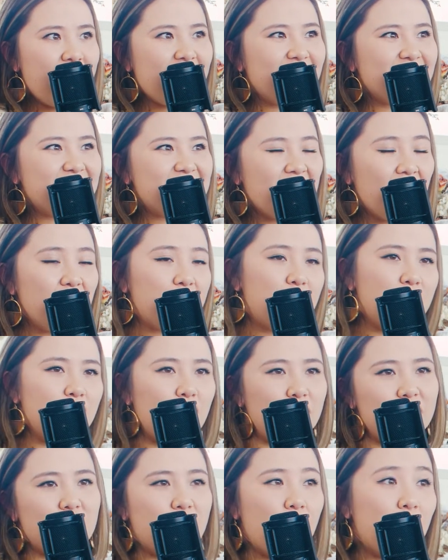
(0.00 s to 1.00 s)
And it's not like,
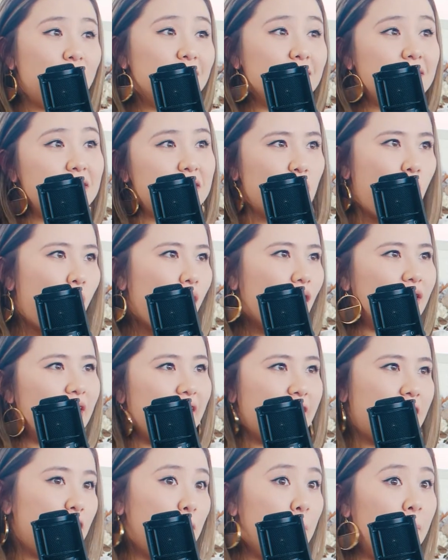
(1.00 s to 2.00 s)
you go to the store,
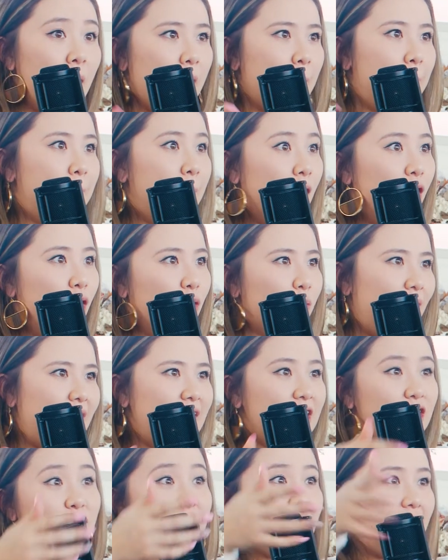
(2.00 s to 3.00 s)
like you bought a boat,
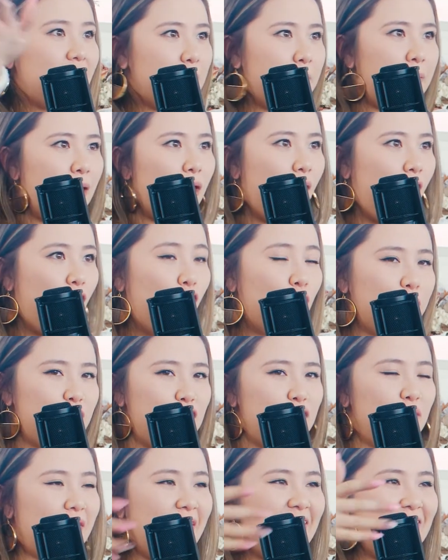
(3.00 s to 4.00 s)
right? You take the boat home.
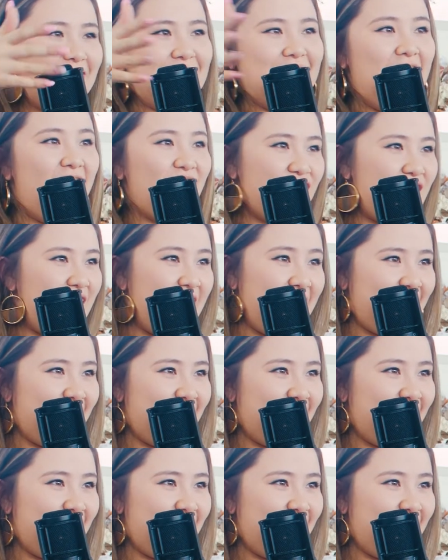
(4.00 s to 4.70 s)
You get nothing.